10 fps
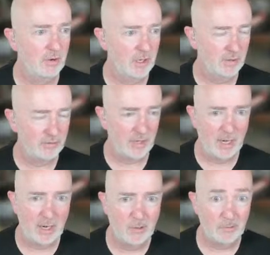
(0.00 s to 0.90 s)
is
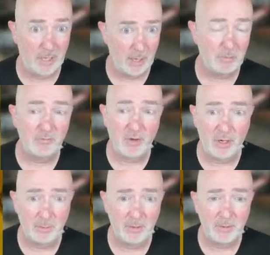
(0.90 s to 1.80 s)
our lab
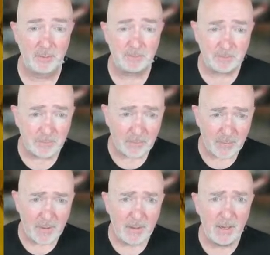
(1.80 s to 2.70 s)
environment,
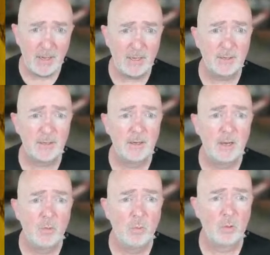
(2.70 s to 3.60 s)
and
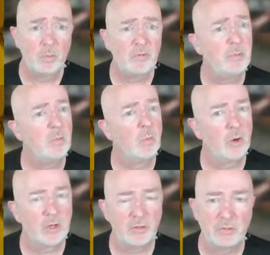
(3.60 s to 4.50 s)
what we've been
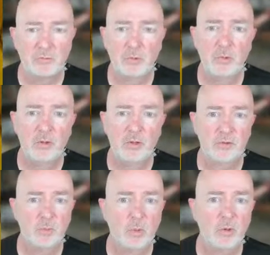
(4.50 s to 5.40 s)
working through this,
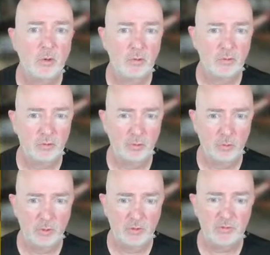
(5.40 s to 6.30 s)
and what we're going to do
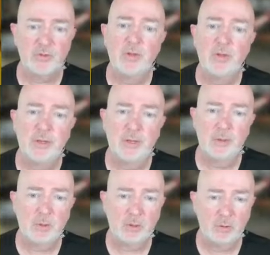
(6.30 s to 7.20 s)
is
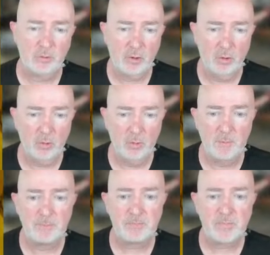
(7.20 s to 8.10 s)
we're going to go
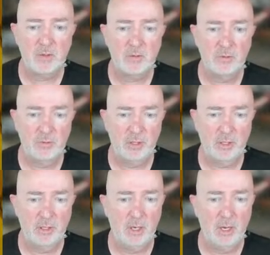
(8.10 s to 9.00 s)
to
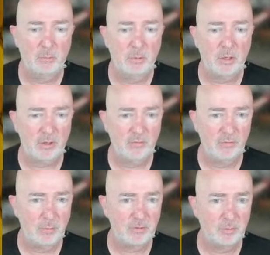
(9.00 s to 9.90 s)
the product
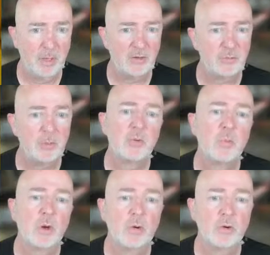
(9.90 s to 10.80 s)
information management, and we're
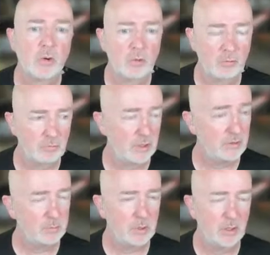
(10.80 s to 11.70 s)
going to go to the release
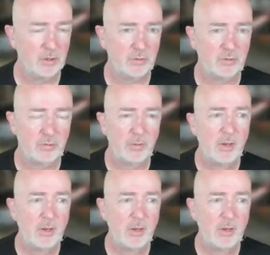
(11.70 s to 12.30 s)
products.